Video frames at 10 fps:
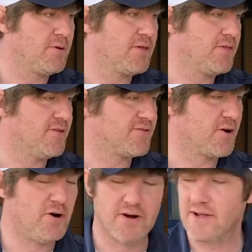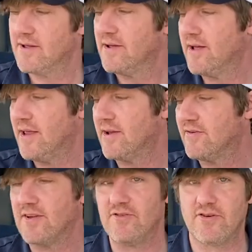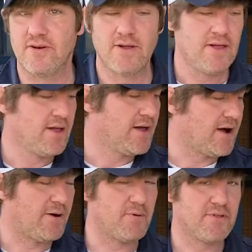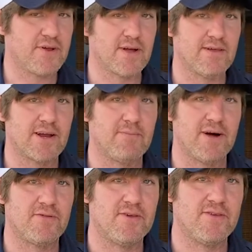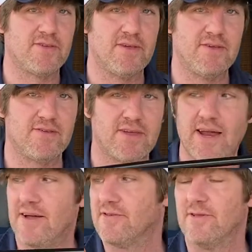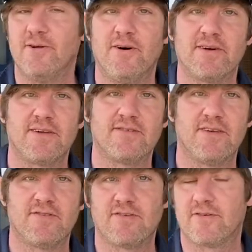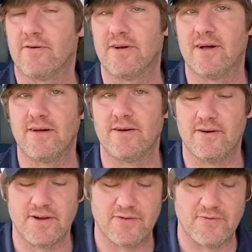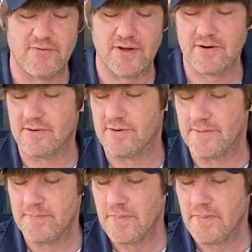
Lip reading: this hook and extension. One thing I like about this is it has a long extension, so you're not underneath the vehicle.